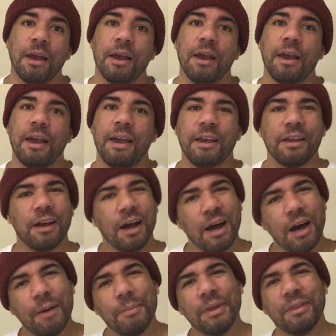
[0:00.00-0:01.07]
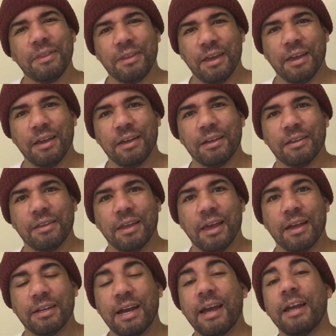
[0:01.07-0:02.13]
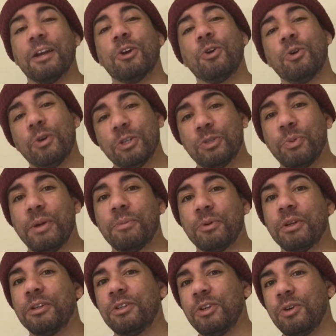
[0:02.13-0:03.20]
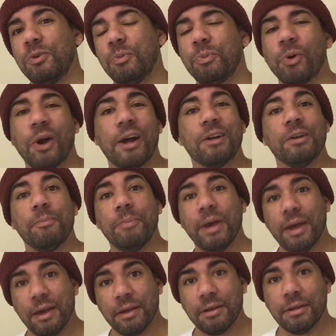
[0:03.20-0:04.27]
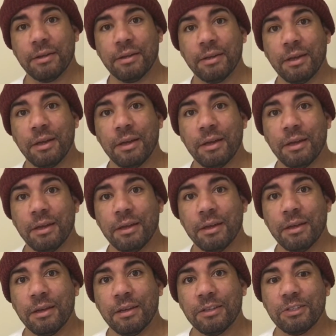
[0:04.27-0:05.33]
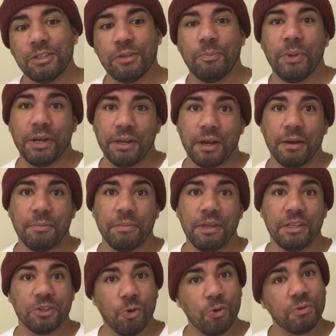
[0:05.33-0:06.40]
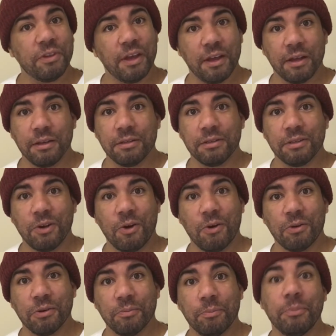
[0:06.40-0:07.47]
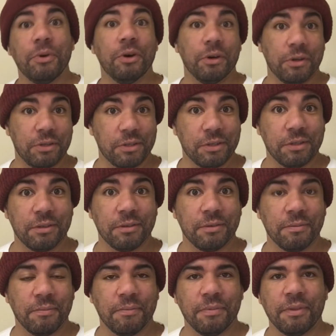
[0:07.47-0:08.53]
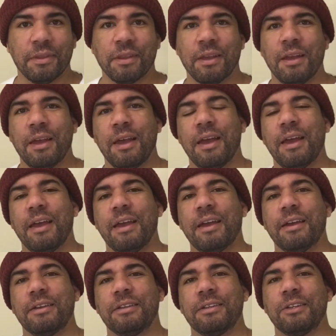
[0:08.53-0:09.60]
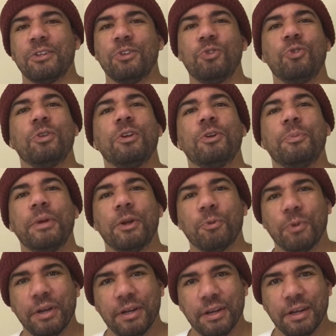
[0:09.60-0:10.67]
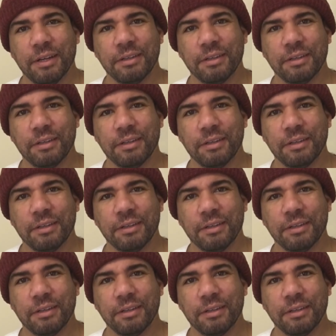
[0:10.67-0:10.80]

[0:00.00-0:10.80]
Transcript: A common thing that I encourage people to do prior to bed is to pick up these old things called books and do a little bit of reading.